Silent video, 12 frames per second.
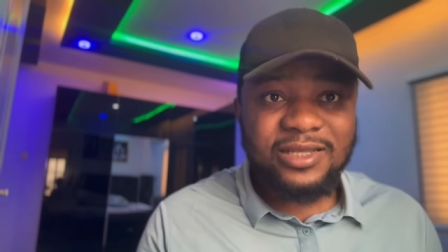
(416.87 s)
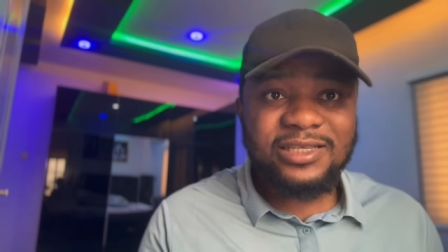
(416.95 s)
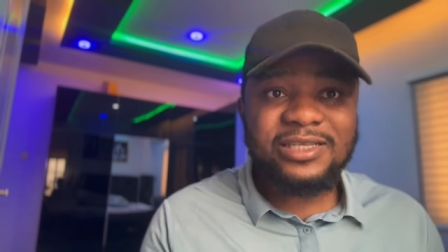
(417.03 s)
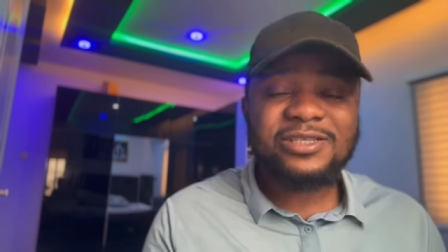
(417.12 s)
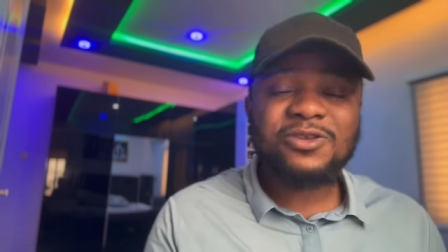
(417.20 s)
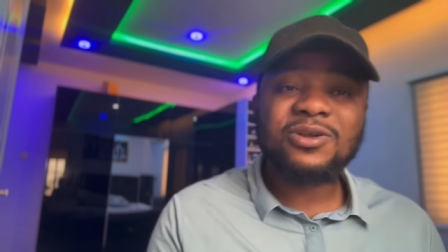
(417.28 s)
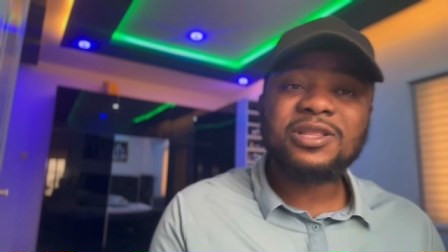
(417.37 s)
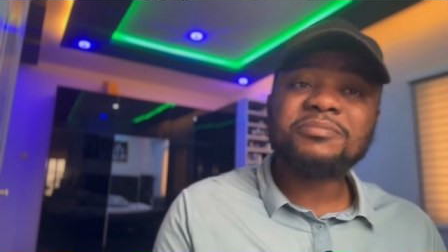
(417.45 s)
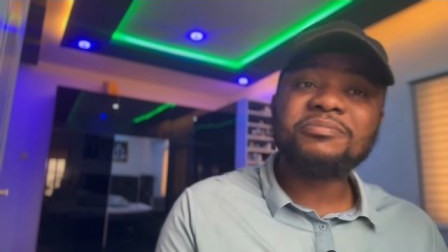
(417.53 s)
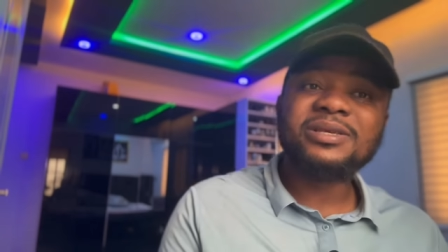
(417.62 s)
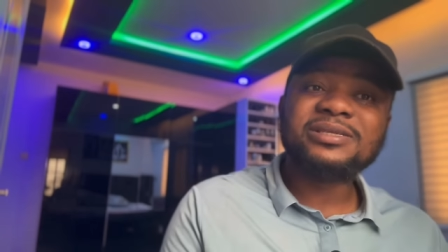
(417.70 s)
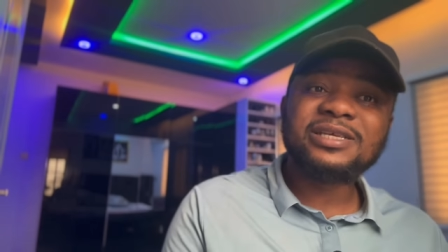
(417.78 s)
This is the only
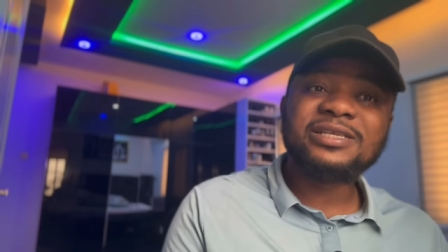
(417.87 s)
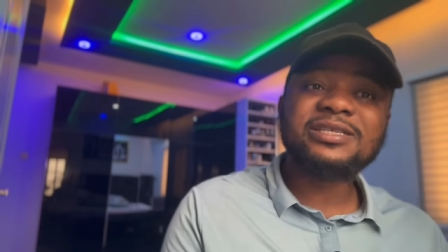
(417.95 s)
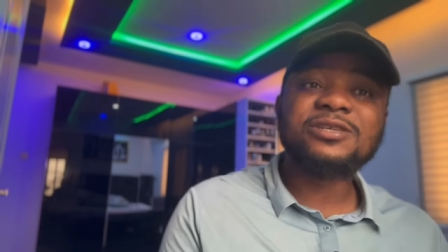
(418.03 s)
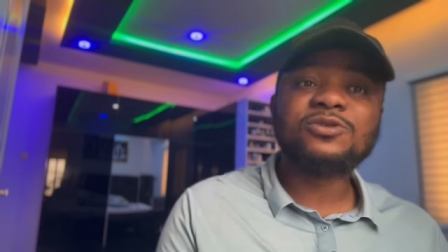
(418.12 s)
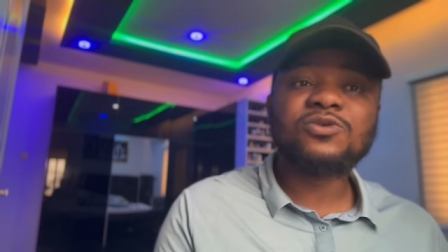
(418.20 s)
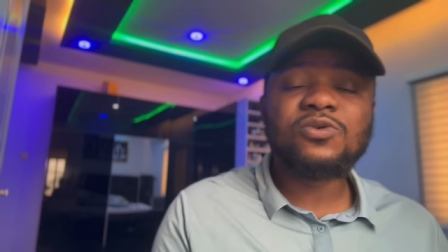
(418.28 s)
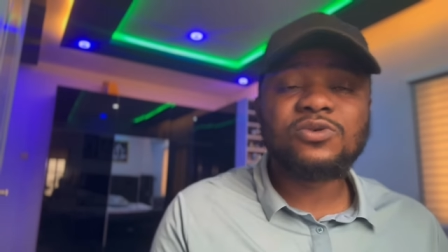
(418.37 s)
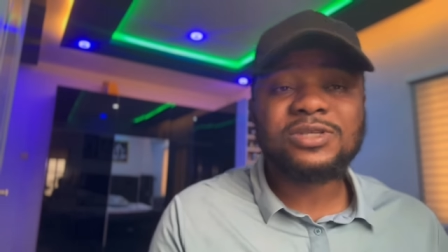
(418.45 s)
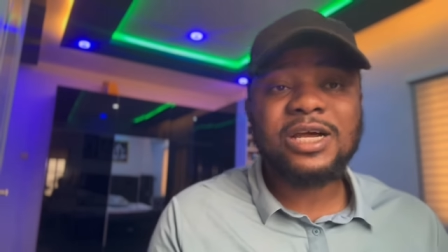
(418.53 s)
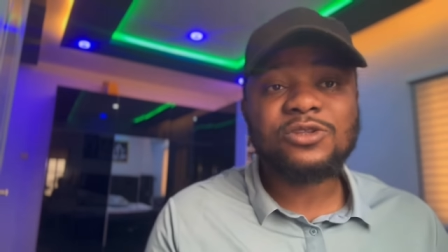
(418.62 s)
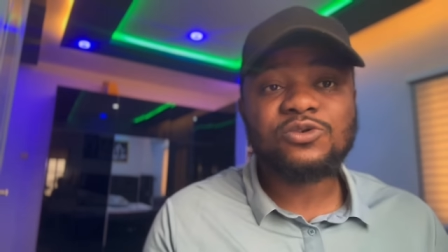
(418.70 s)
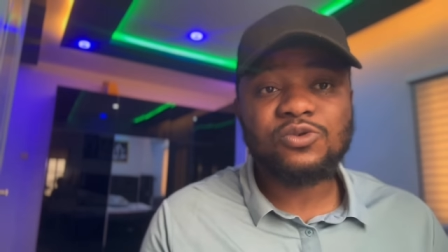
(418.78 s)
business he
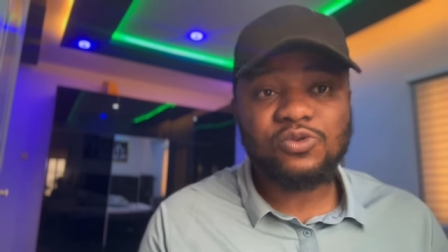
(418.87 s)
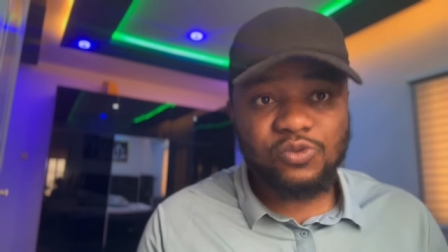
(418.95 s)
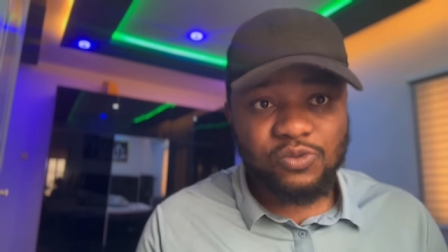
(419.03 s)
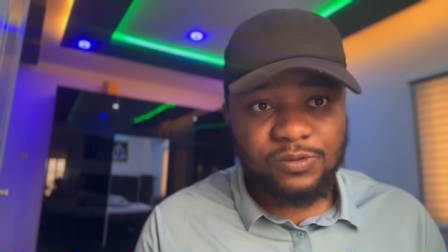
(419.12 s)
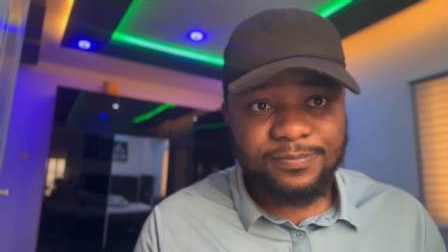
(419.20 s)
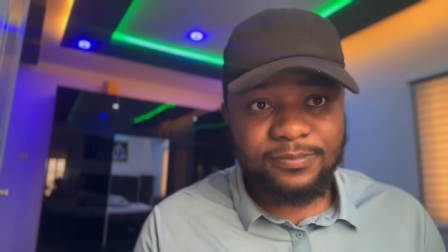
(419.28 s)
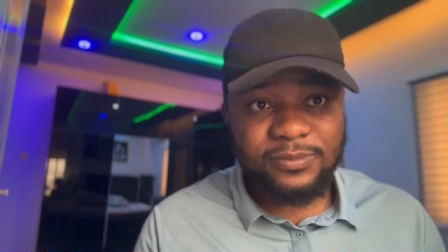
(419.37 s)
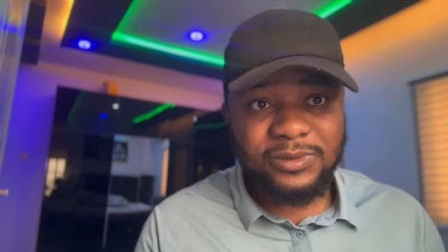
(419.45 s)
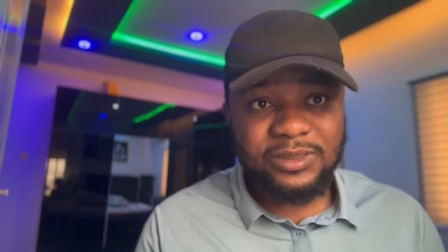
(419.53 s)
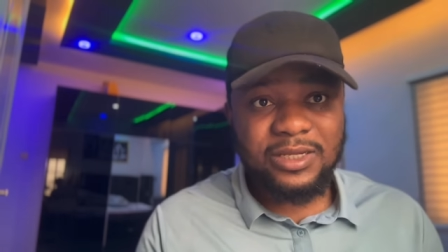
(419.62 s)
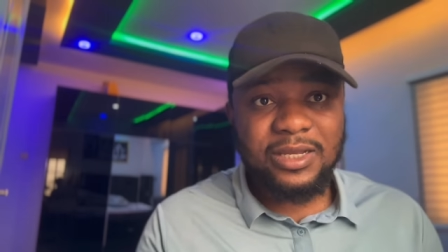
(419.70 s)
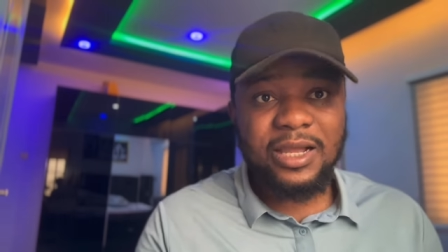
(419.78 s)
knows how to do.
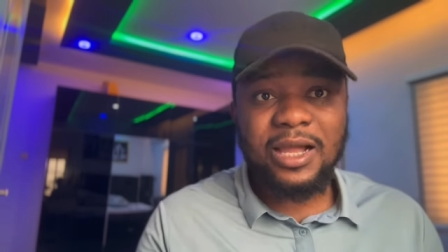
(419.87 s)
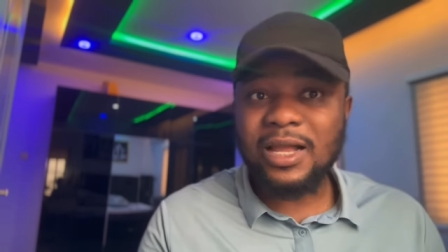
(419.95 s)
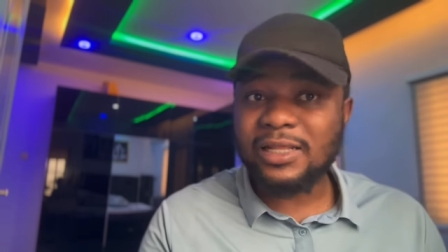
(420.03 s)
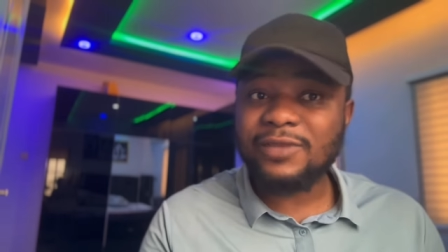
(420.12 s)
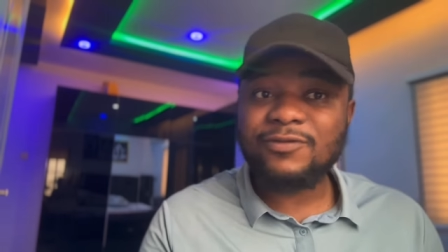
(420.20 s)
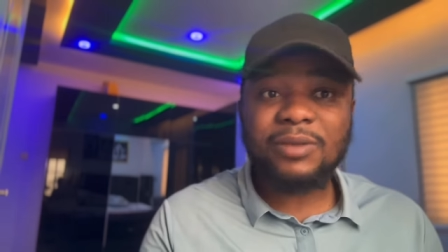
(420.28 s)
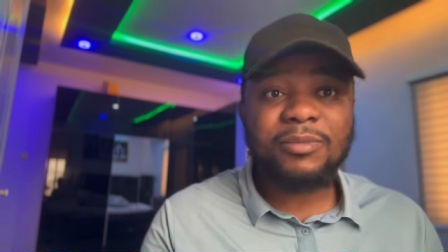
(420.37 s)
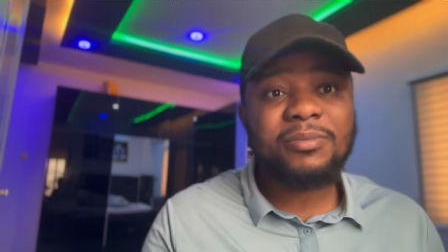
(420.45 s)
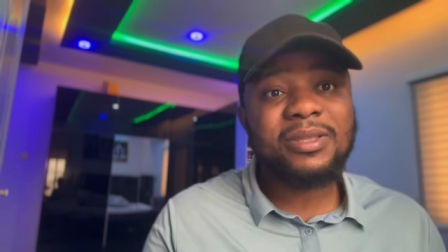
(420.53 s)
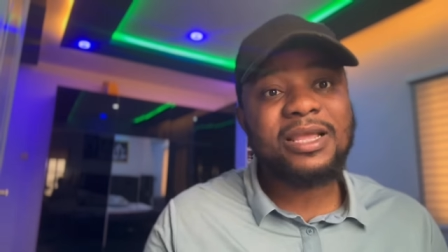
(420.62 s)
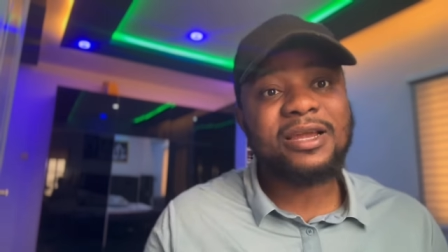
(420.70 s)
And if not maybe